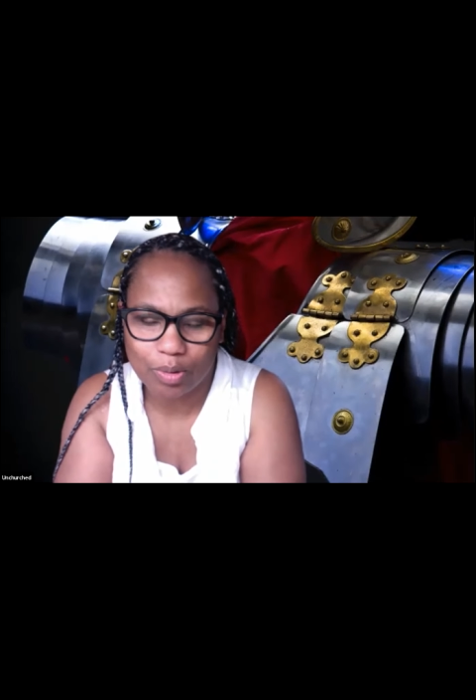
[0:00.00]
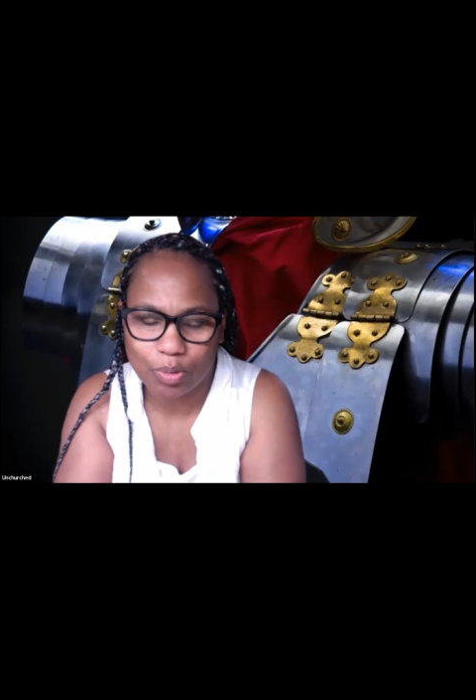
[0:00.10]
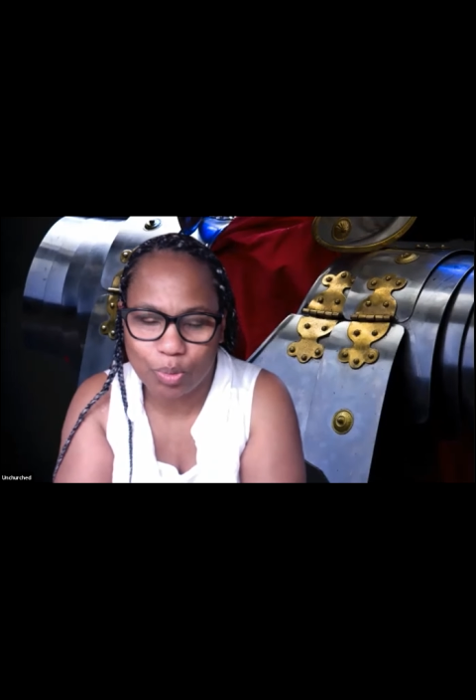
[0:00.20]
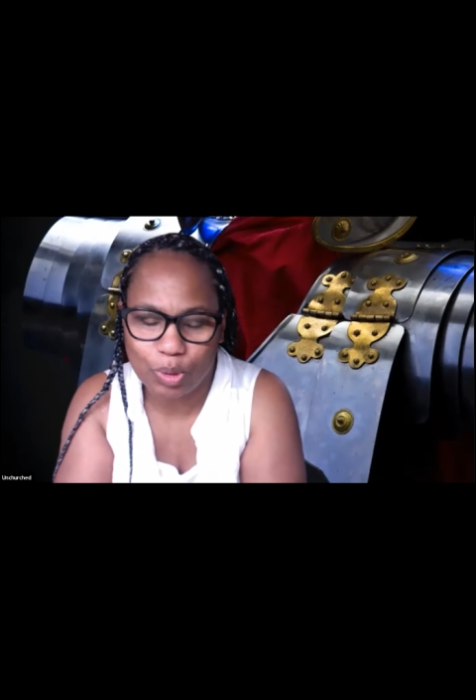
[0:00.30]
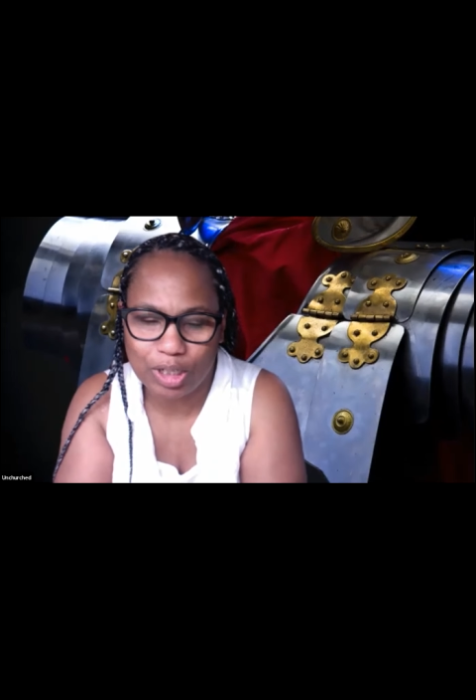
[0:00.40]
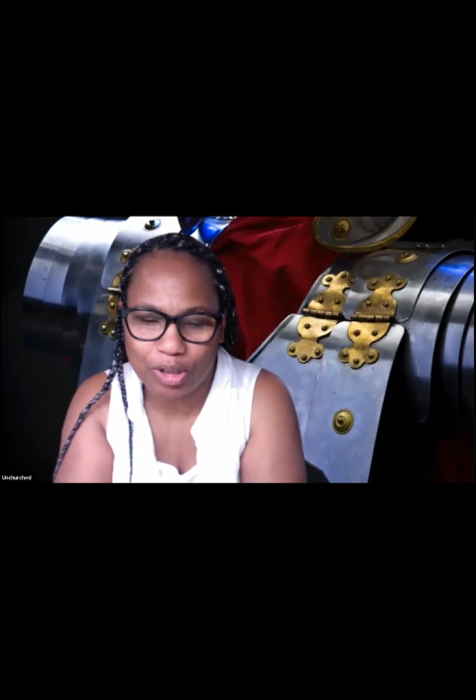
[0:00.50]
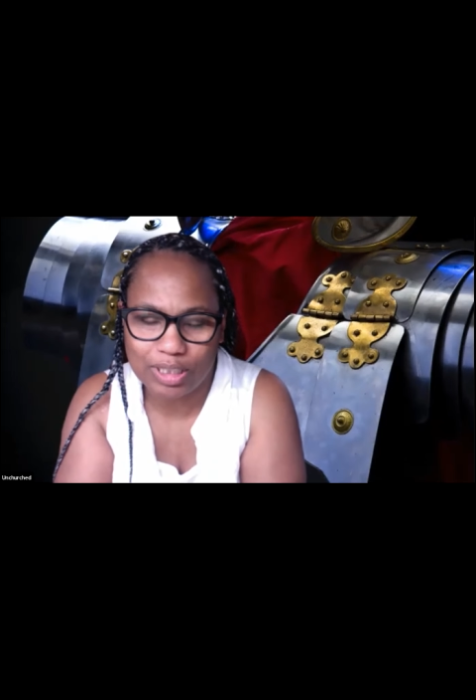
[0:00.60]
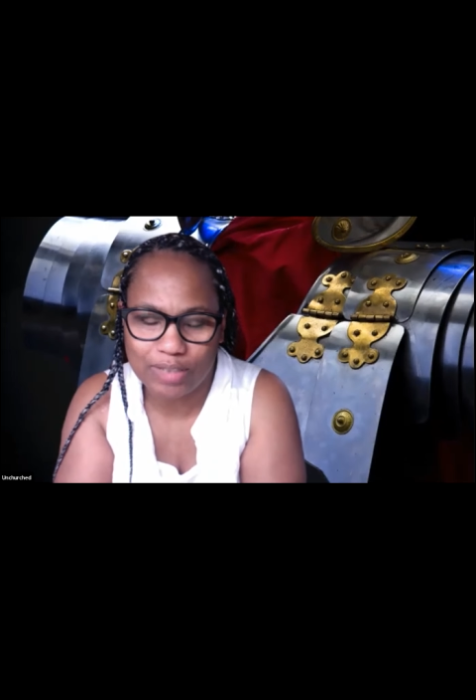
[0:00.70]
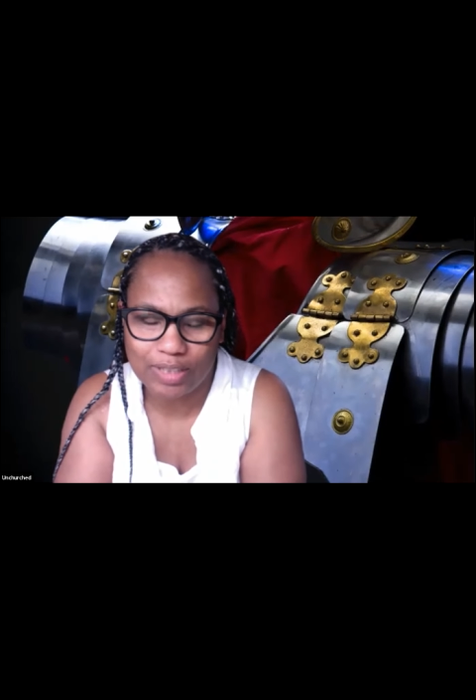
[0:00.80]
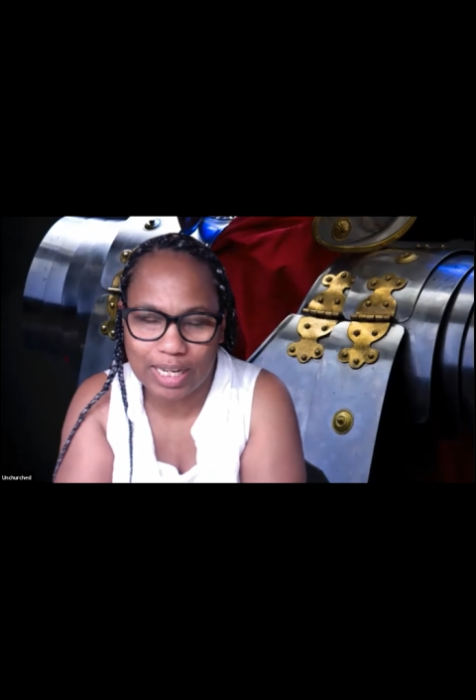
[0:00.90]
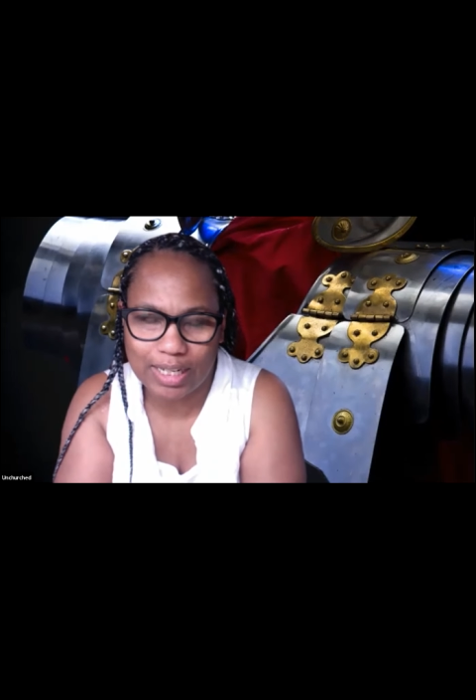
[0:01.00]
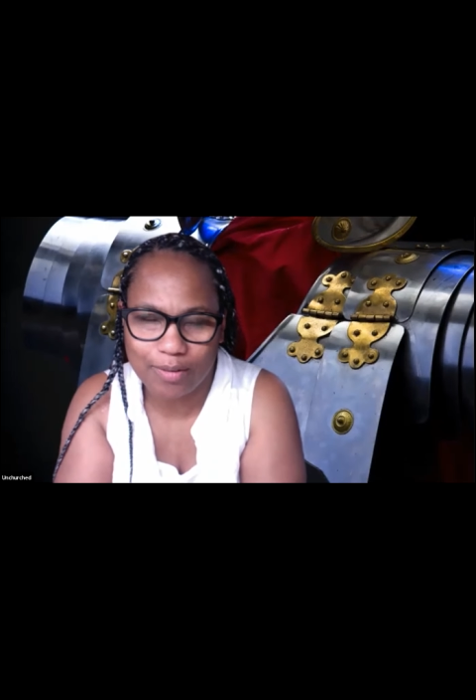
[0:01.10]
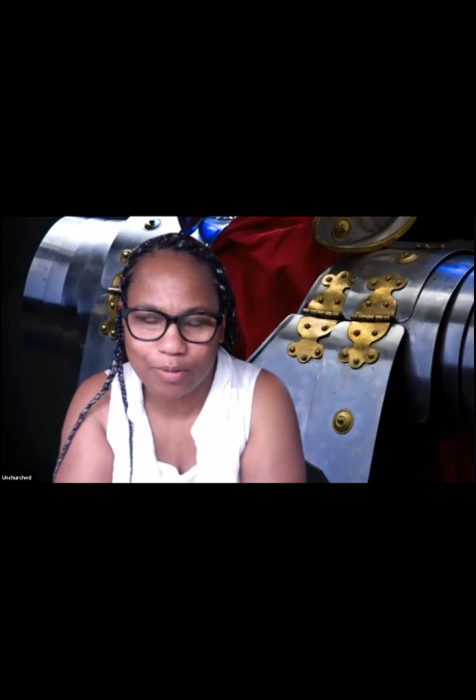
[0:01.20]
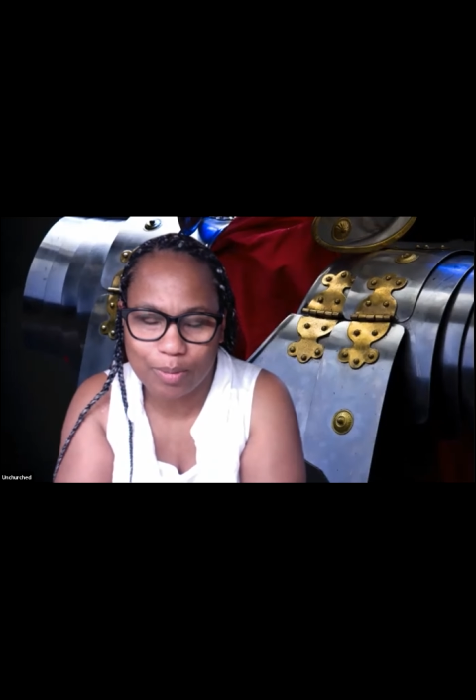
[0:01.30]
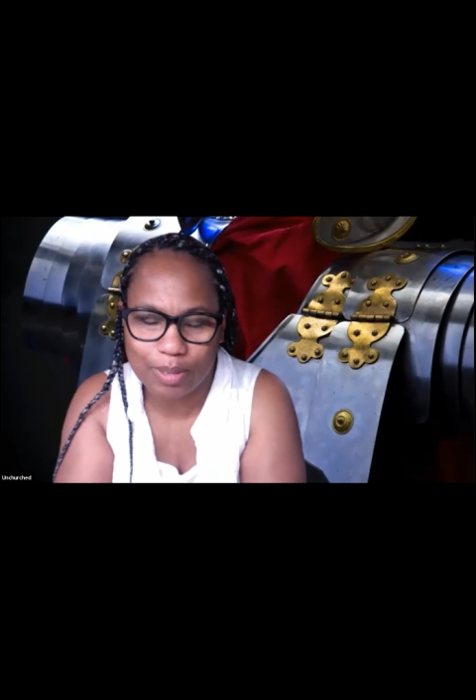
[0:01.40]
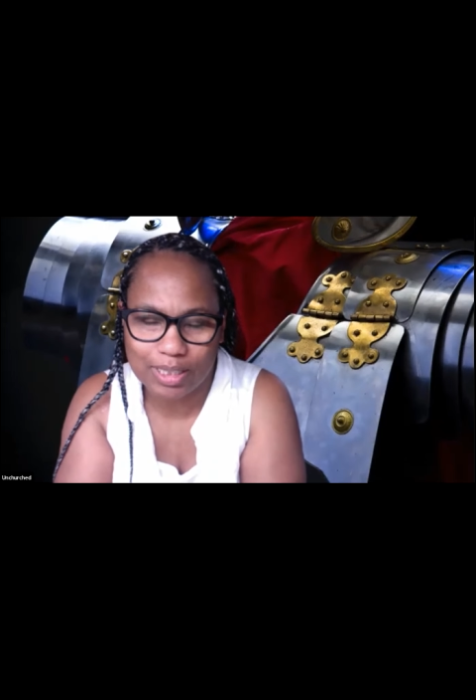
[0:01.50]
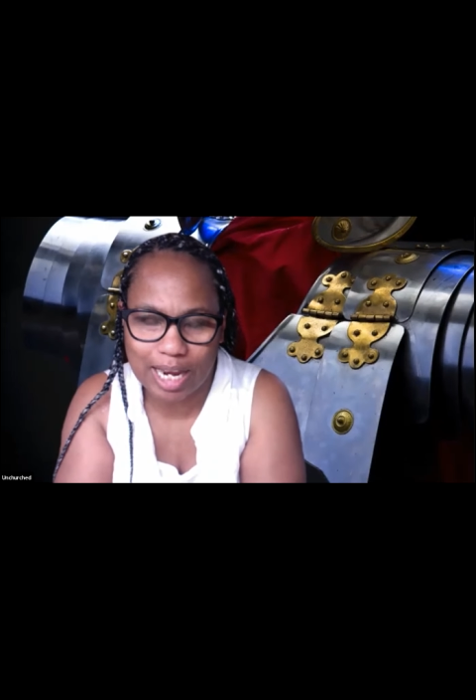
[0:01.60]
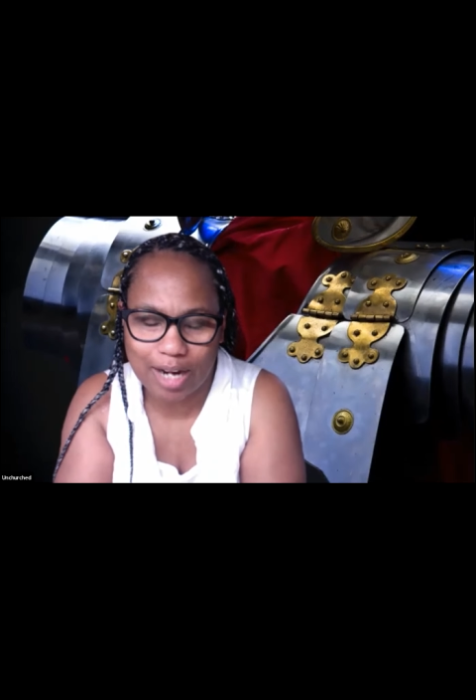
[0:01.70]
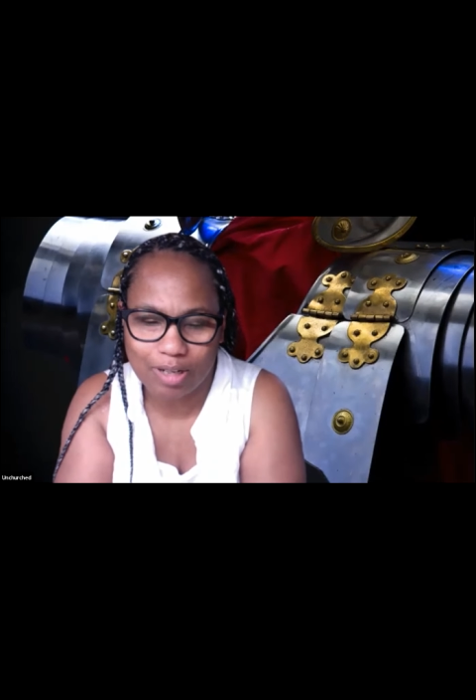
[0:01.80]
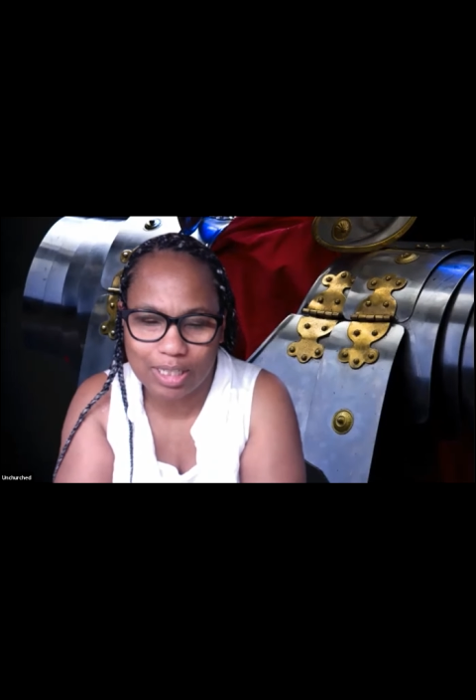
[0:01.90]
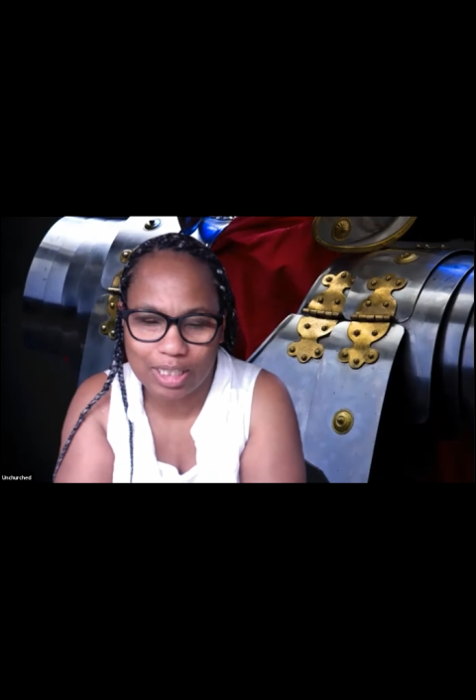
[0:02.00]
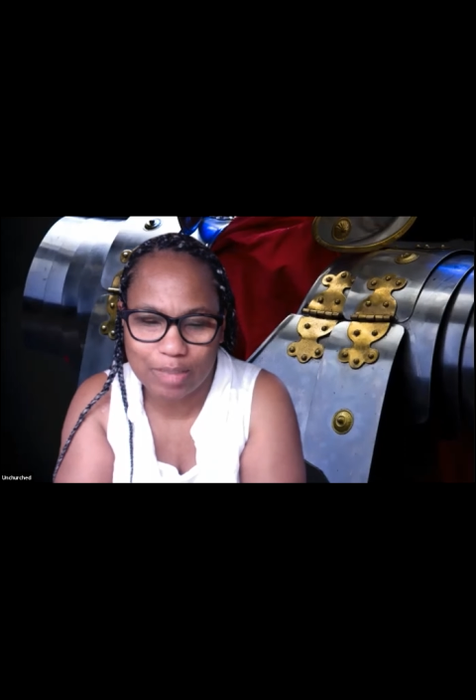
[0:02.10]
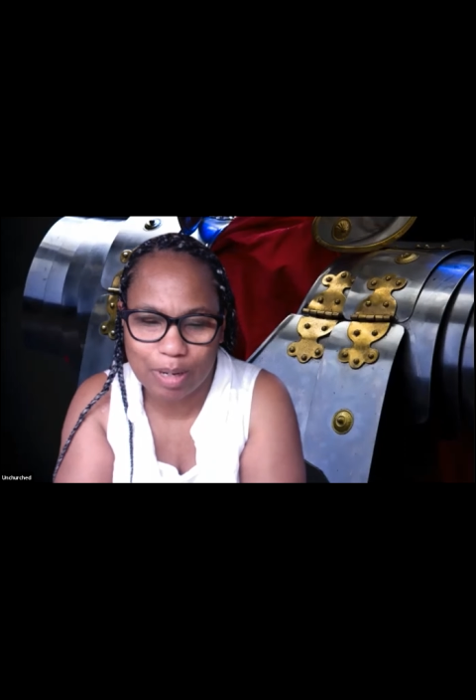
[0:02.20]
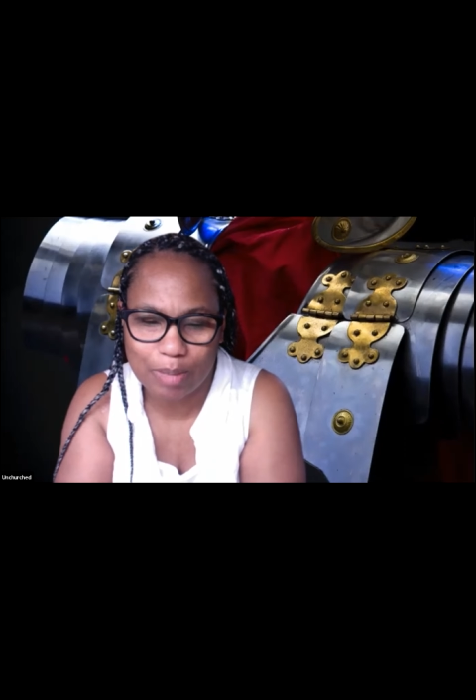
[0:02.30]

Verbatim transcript: we are deviating from the Saturday Teach My